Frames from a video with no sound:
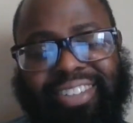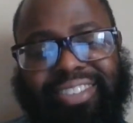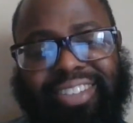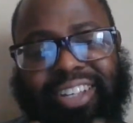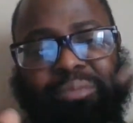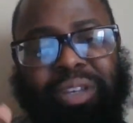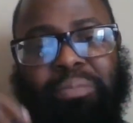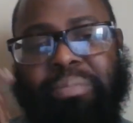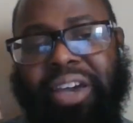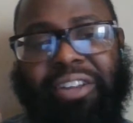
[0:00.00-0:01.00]
is letting
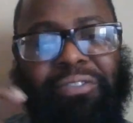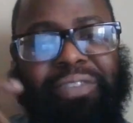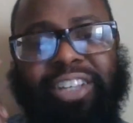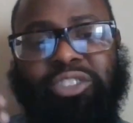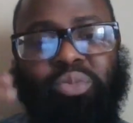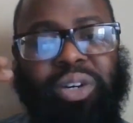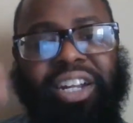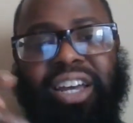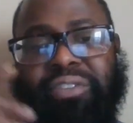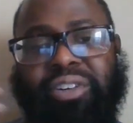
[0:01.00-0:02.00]
me manifest
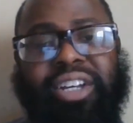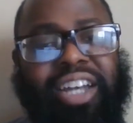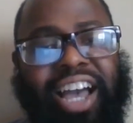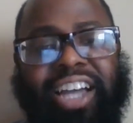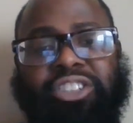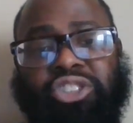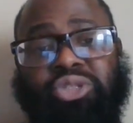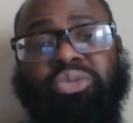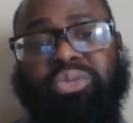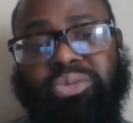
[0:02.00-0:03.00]
whatever I
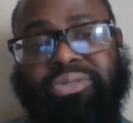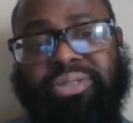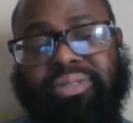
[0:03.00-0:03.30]
choose.